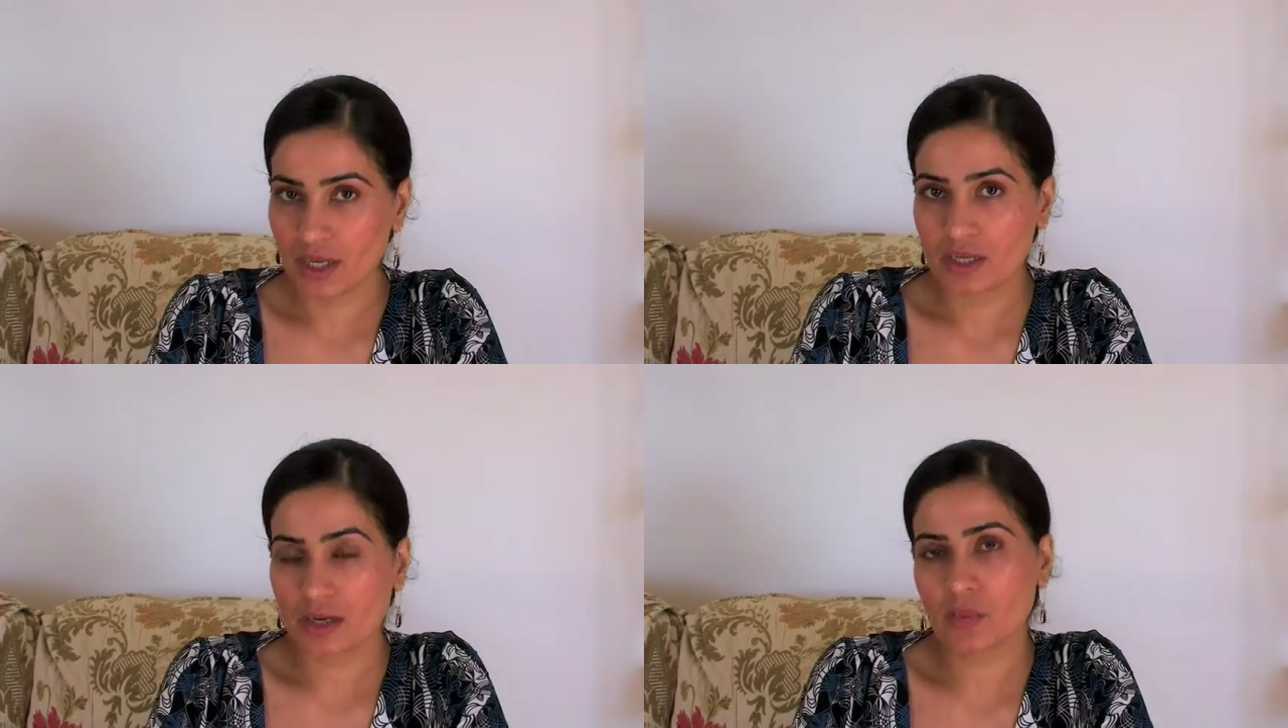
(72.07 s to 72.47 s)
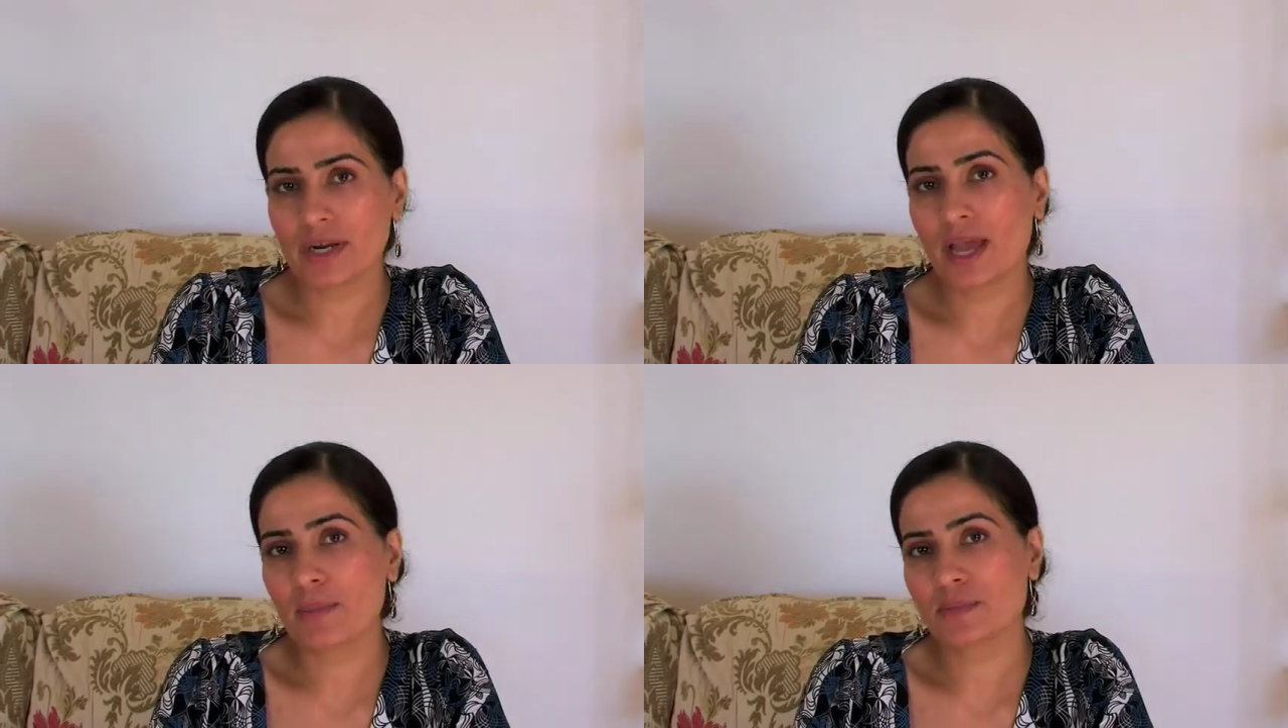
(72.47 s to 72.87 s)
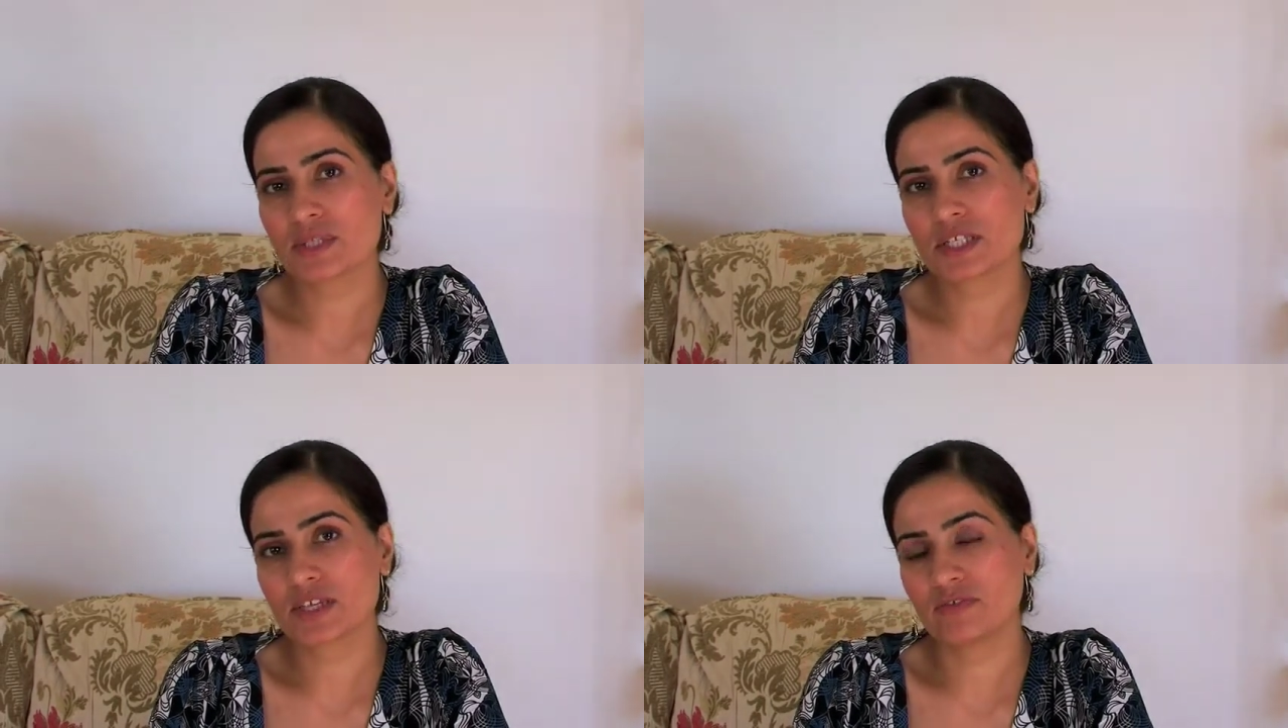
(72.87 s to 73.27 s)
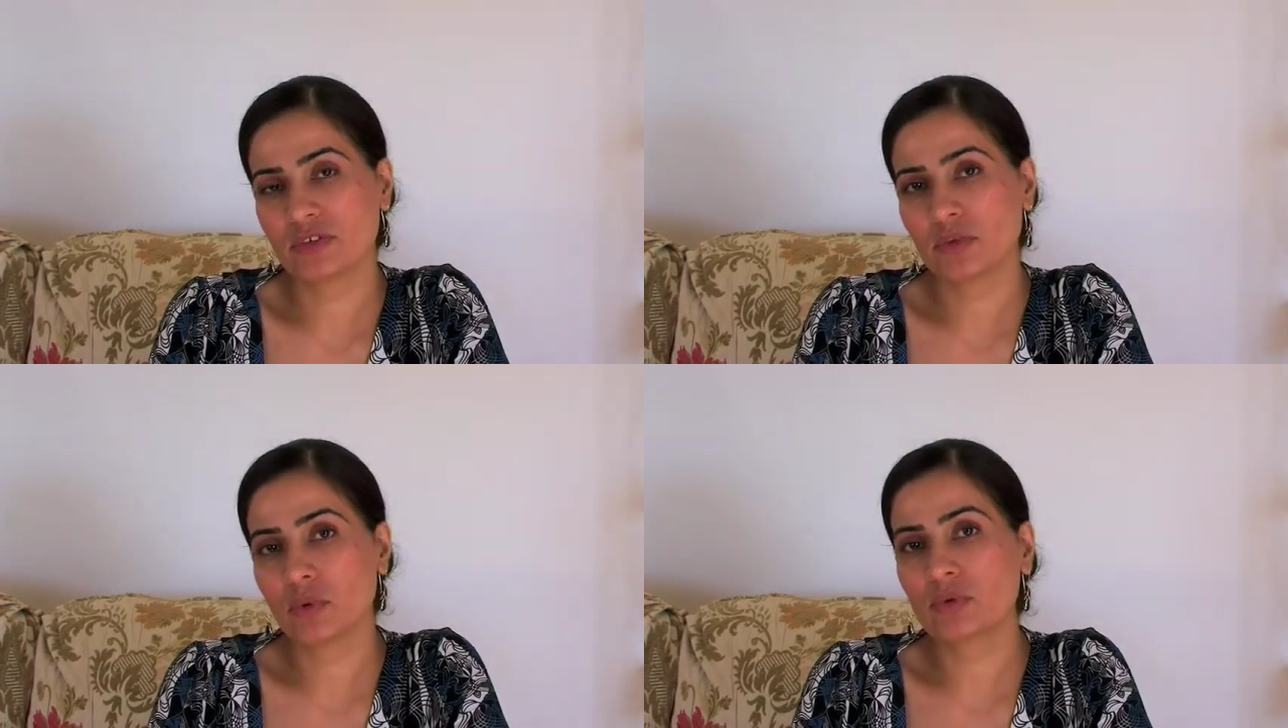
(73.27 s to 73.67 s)
Now what happens if
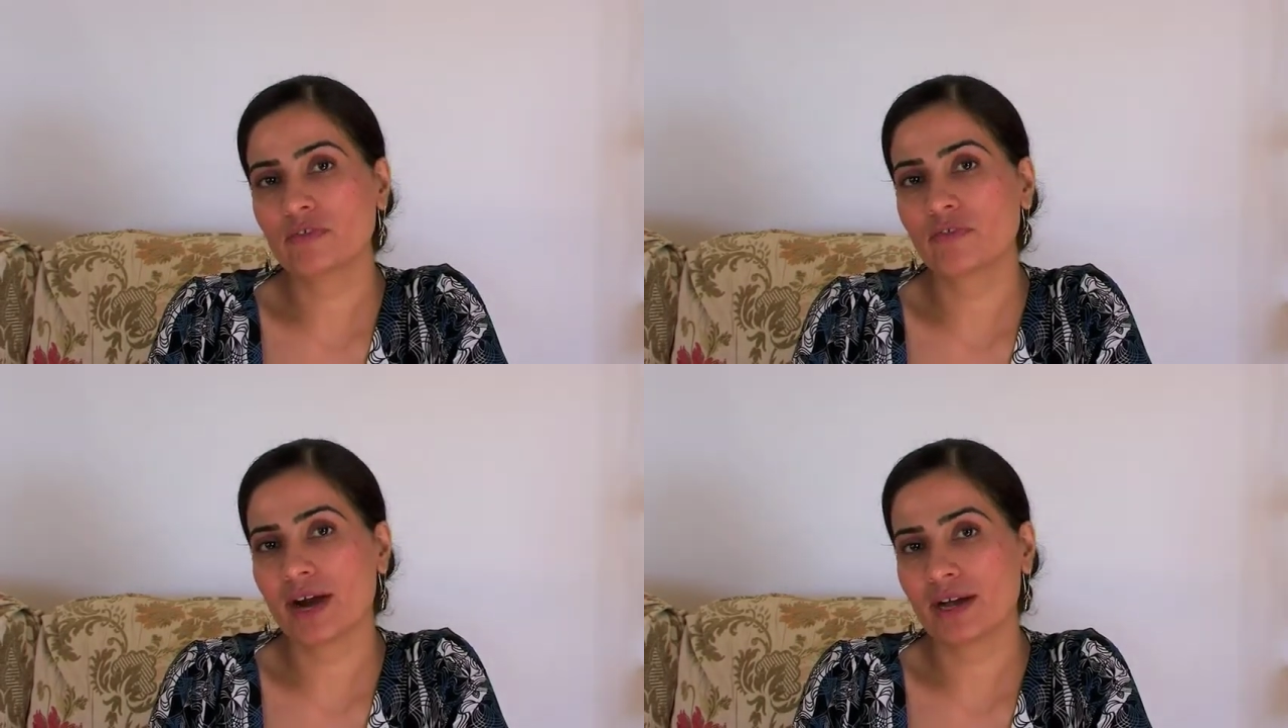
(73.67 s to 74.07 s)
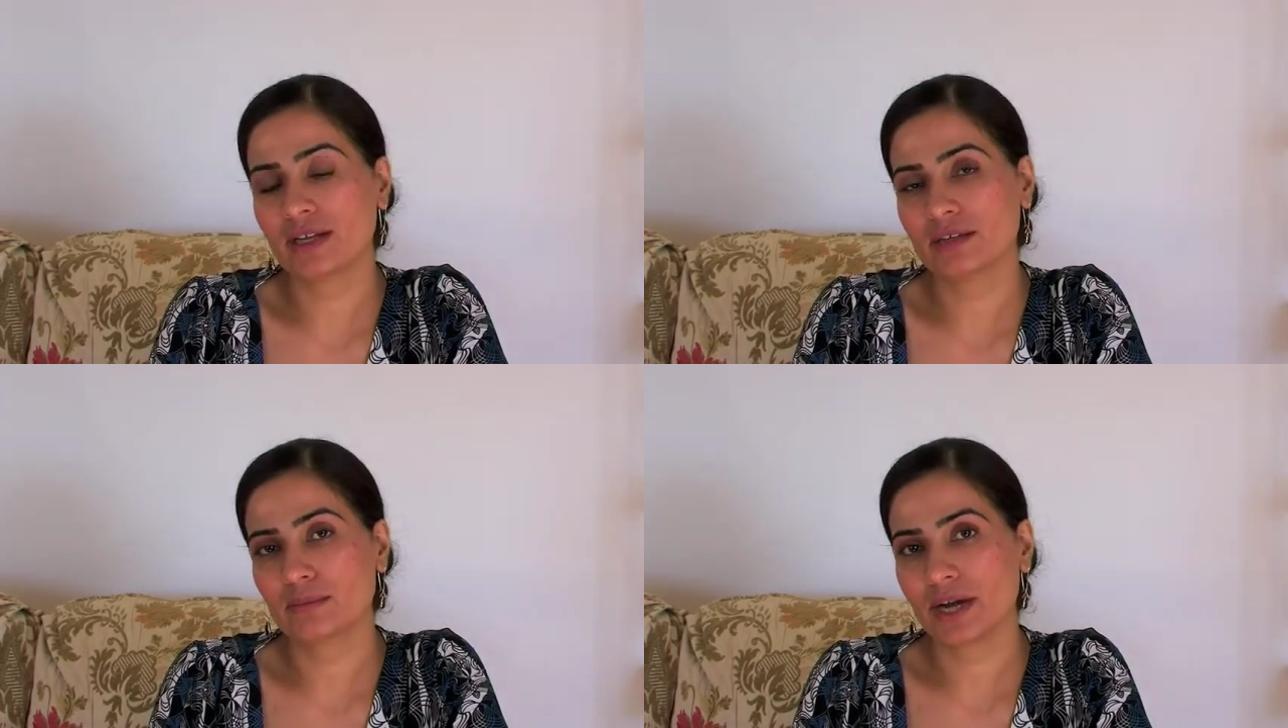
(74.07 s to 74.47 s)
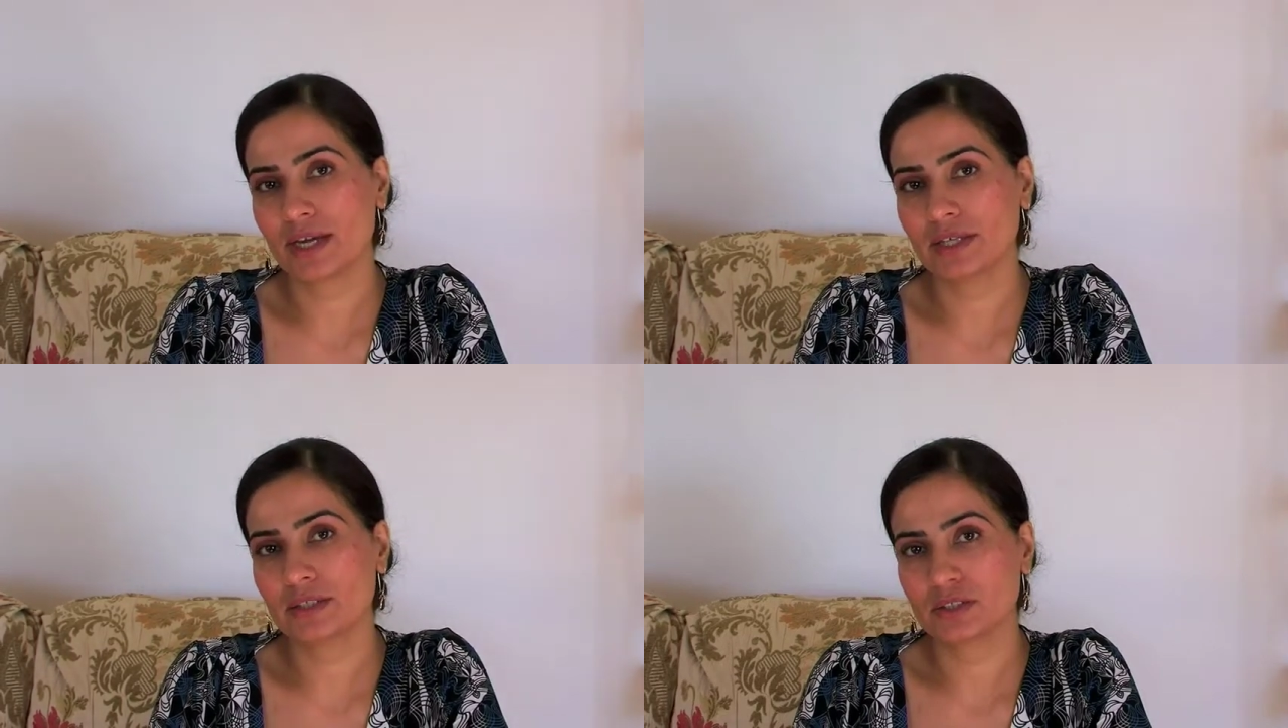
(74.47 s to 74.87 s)
you don't file by